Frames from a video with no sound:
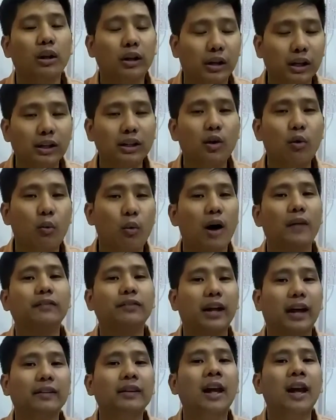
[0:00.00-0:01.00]
really
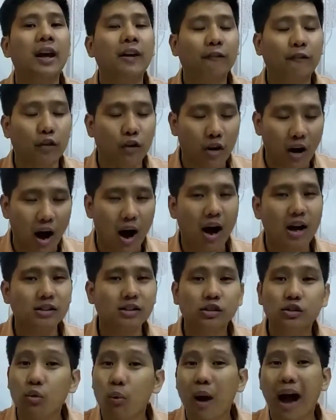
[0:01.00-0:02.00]
wanted for
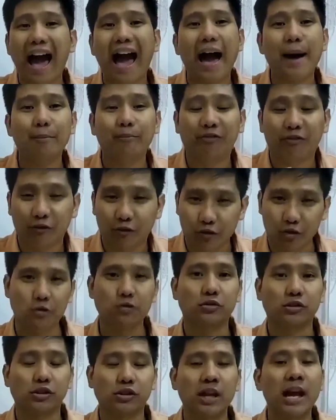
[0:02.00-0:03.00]
us to have
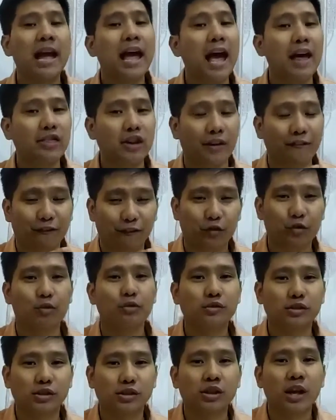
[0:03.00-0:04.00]
fruits and our
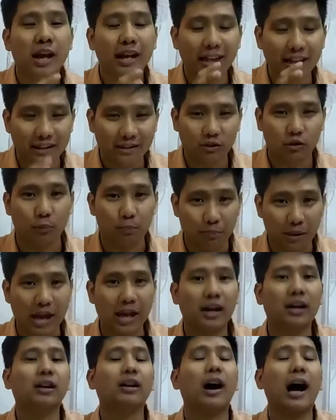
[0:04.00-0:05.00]
fruits to
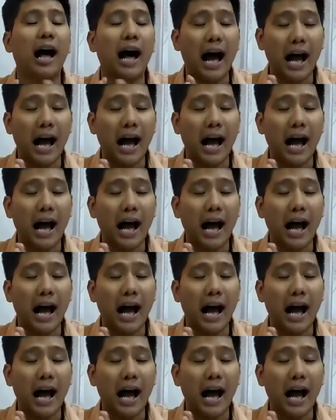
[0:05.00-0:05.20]
bear.